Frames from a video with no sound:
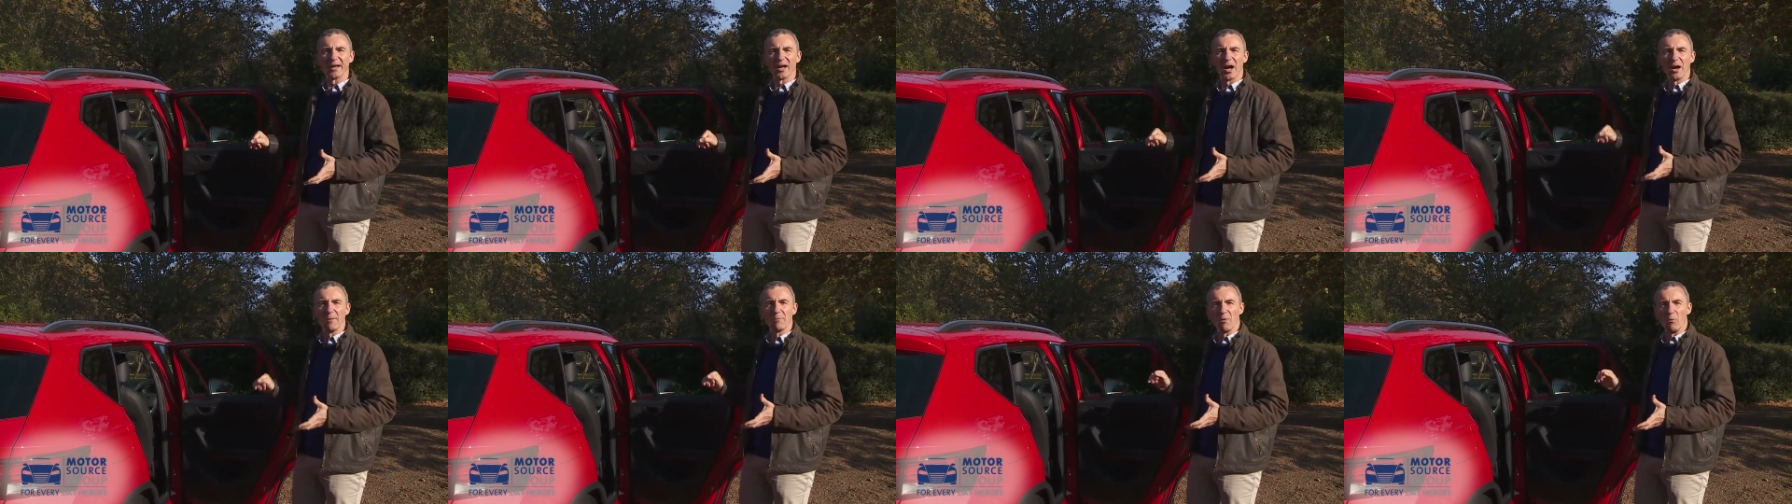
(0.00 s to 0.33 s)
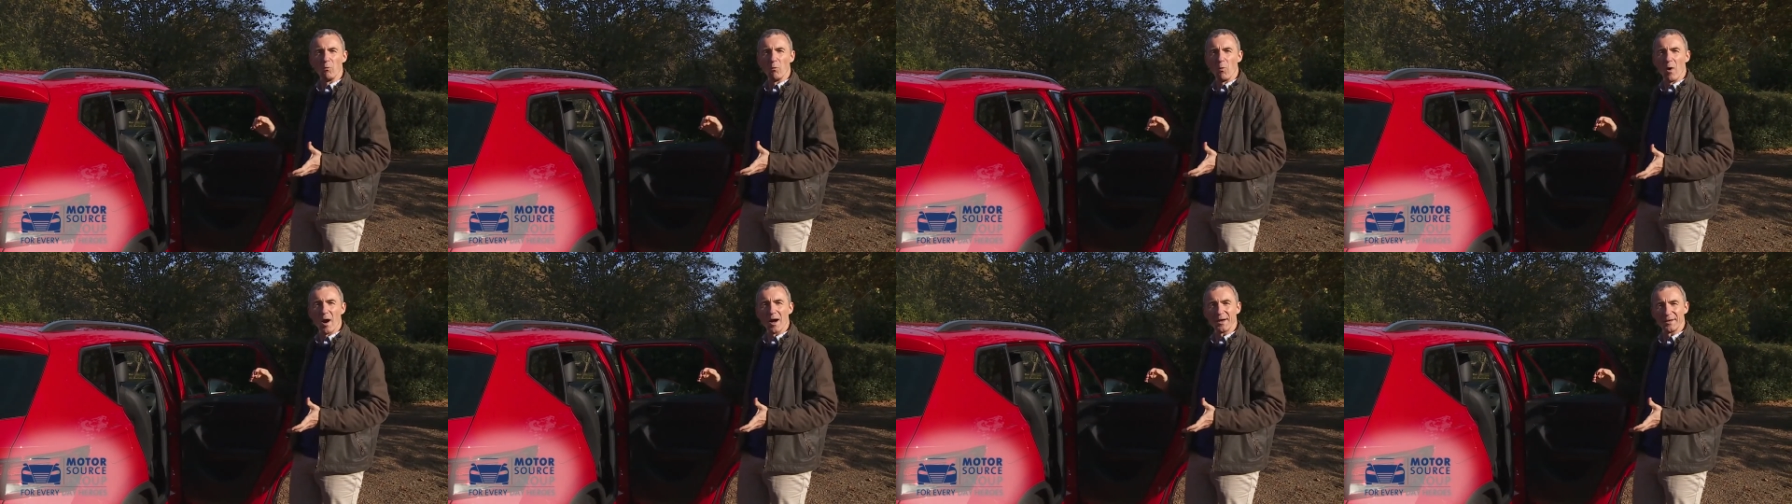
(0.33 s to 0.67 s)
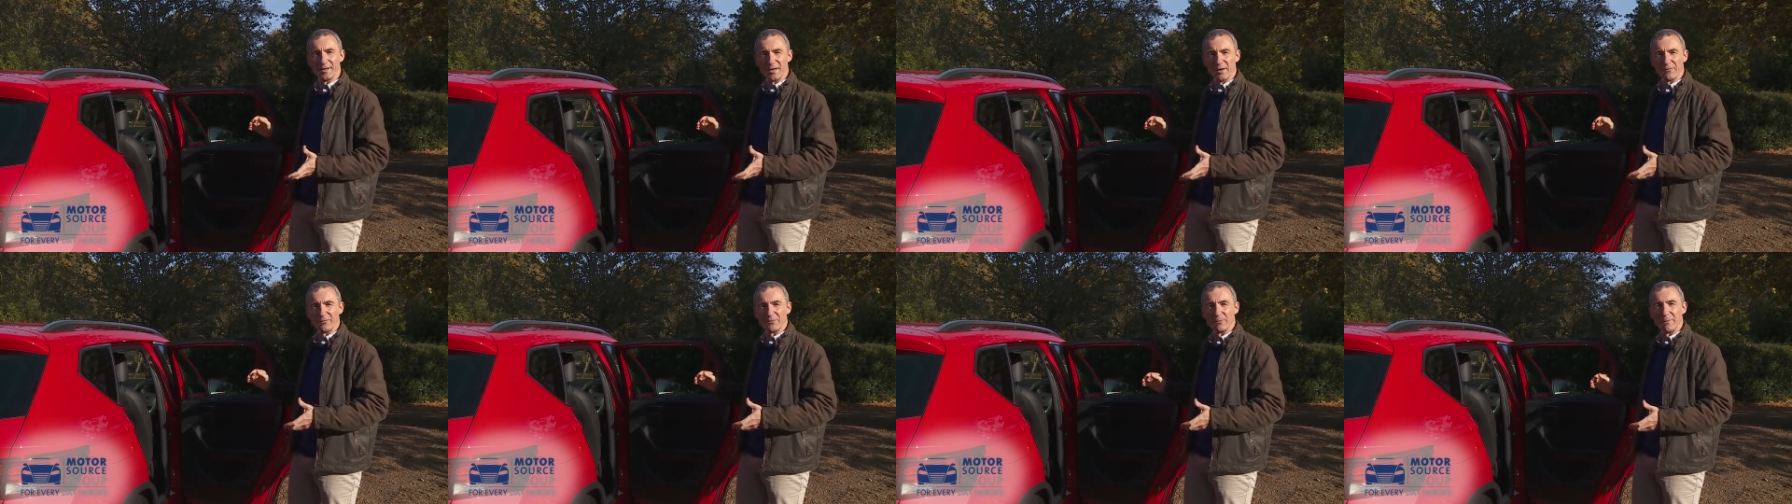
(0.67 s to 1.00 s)
open wide
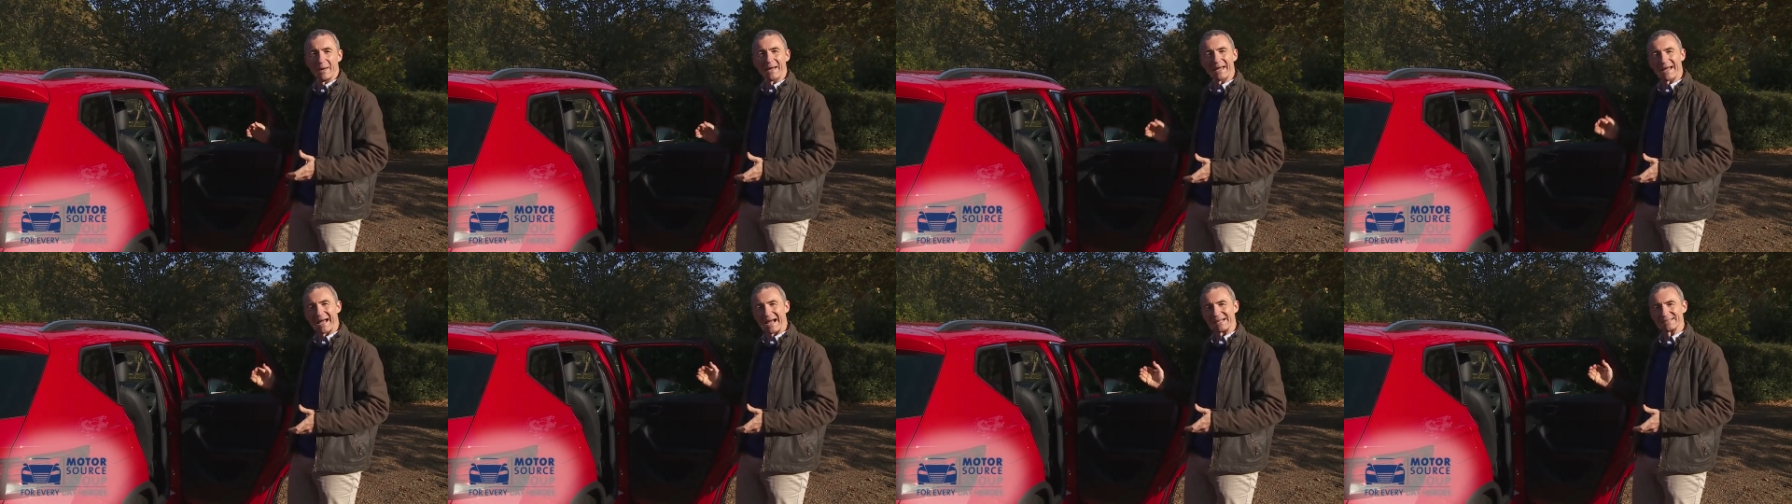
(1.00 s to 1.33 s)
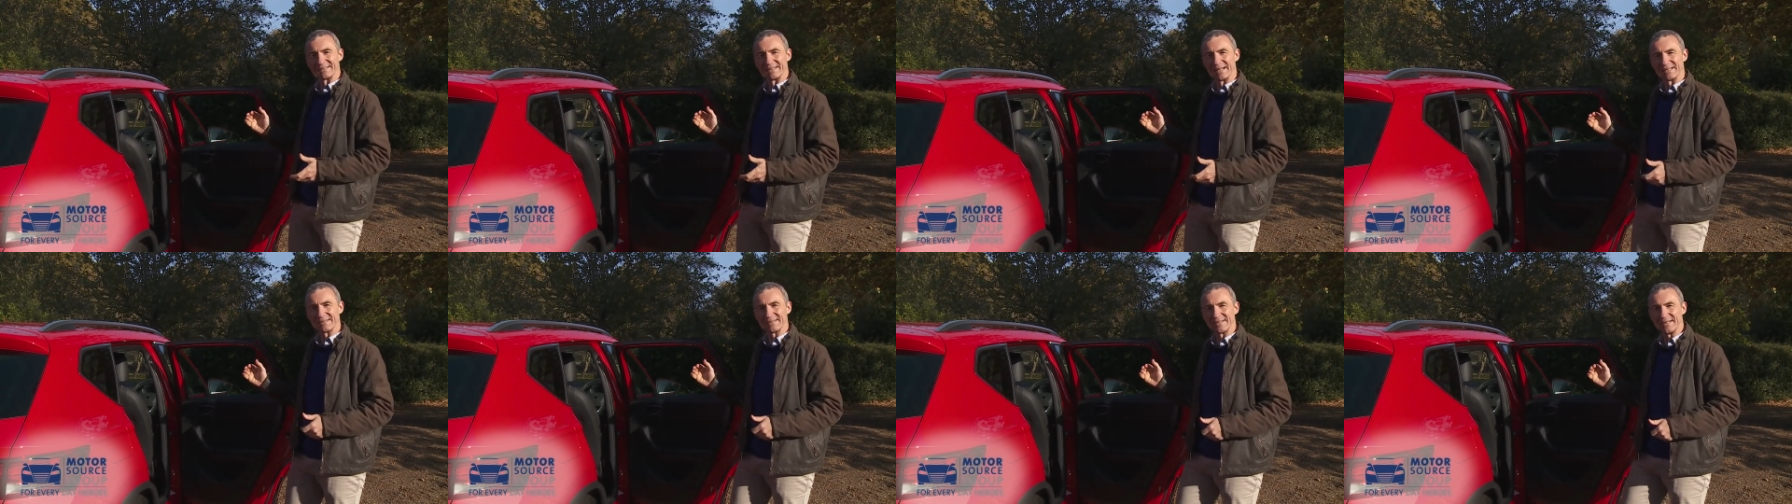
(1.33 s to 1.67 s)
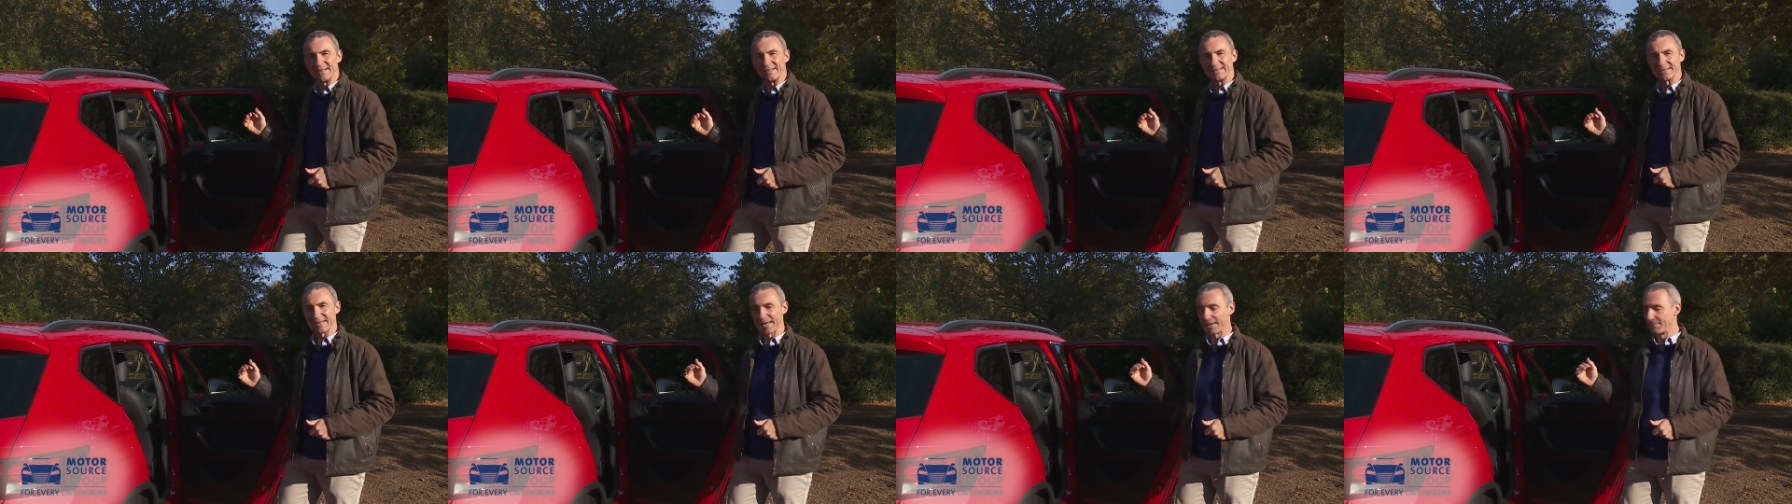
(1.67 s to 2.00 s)
enough to make access
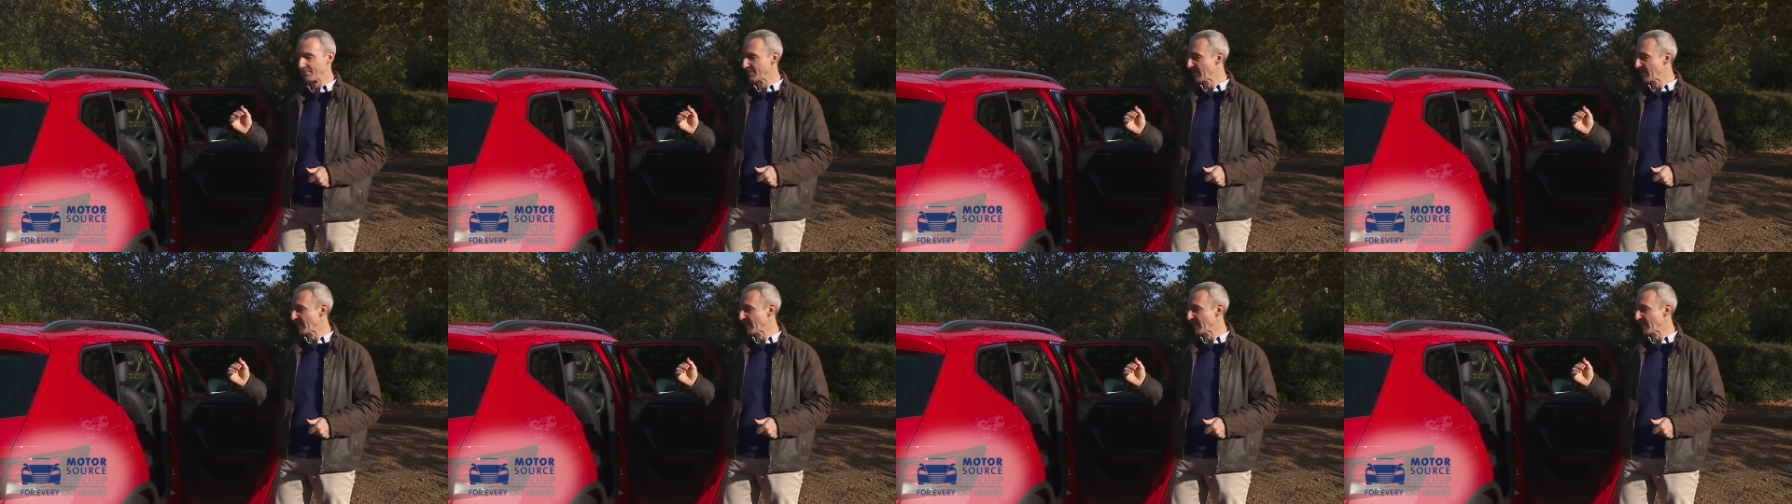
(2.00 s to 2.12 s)
easy.